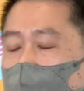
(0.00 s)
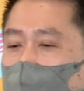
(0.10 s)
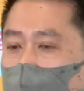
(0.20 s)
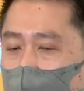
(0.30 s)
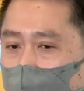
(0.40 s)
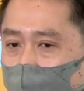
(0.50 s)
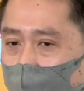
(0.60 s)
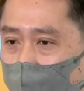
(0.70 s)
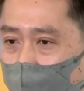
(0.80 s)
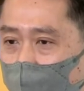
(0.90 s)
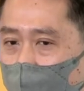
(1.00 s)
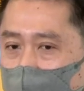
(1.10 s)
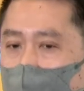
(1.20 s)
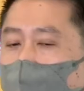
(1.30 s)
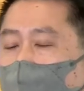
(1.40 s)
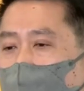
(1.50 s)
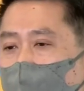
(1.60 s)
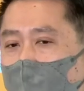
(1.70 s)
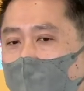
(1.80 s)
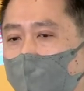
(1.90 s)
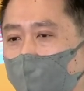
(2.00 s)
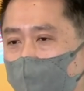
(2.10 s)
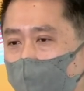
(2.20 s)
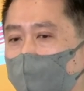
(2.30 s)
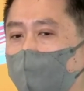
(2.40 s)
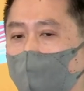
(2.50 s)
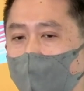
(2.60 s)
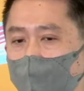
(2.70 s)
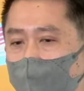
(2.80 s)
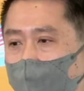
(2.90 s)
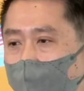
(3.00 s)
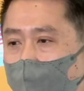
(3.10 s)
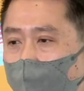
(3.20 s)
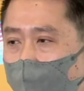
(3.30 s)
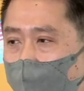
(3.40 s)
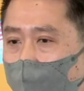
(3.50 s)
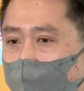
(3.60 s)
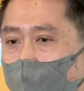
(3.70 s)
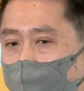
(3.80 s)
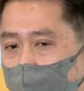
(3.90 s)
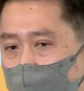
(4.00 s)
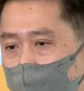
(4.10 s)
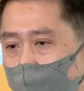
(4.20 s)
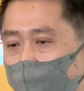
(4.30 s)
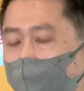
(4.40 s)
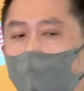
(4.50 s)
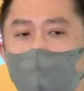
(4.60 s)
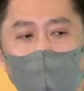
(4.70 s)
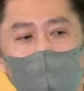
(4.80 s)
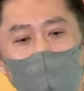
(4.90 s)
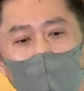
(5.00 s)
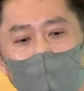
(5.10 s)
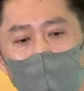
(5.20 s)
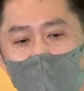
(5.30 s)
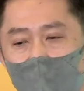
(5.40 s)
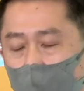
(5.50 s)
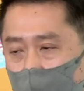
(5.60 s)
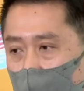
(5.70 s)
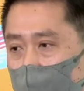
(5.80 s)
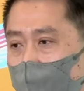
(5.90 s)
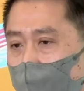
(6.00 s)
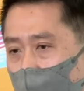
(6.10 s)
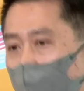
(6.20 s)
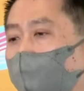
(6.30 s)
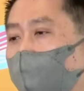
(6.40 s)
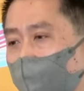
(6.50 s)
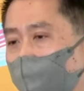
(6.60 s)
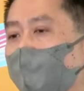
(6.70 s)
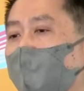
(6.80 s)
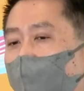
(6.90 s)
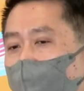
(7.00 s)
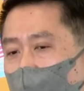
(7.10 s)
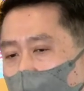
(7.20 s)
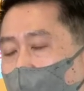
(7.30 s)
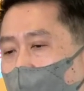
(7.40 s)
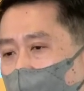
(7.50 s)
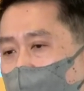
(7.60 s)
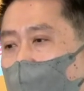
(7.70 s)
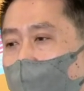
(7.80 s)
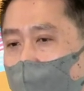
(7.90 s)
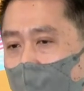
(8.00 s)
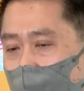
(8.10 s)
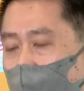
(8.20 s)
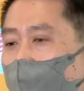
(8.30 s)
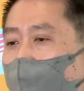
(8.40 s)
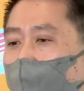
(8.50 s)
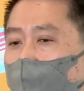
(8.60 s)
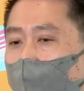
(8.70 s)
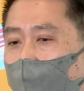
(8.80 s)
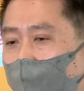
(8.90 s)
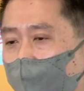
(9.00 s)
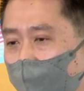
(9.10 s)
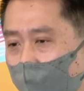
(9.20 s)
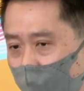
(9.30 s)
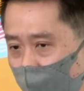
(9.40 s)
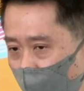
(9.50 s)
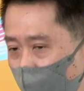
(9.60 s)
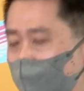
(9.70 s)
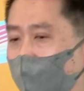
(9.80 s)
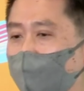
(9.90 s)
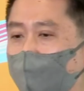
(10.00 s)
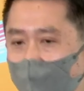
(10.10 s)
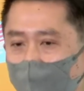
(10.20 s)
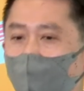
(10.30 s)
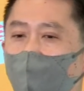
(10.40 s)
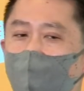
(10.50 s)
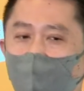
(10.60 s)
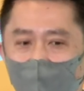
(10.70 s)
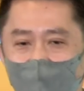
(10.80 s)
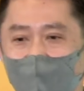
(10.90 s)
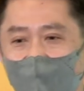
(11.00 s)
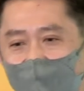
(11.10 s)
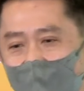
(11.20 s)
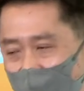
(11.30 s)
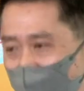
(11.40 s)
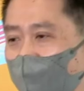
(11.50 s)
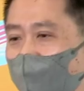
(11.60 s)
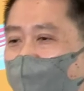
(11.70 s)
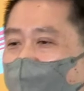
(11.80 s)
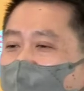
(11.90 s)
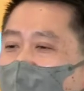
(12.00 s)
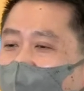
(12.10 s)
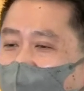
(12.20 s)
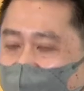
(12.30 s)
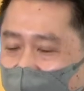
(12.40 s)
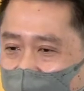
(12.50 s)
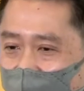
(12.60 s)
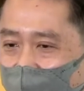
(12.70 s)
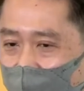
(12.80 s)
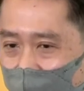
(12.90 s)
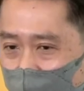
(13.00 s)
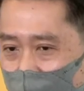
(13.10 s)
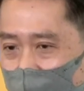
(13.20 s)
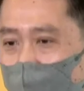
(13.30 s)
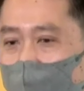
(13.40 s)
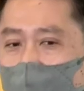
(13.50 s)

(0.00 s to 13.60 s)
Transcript: do AI in teacher training as well as for students. One important thing is that we have the field experience. Students can really go to university, face and uh, face with teachers and uh, and their